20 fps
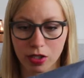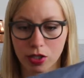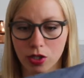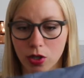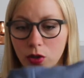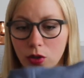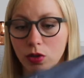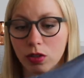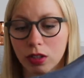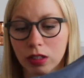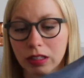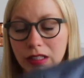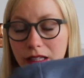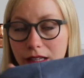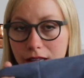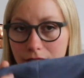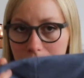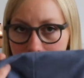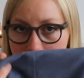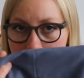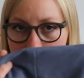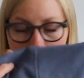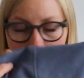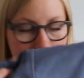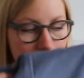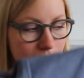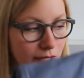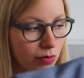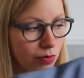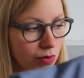So these
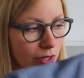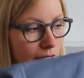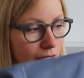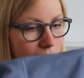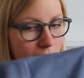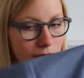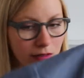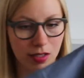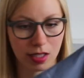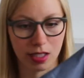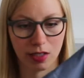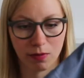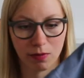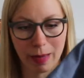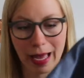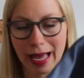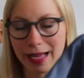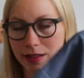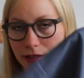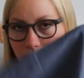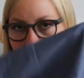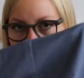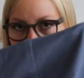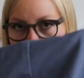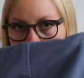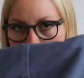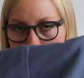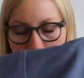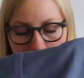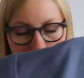thingies, right? Sleeve bands or
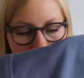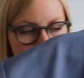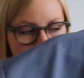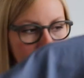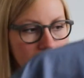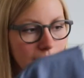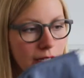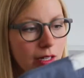something.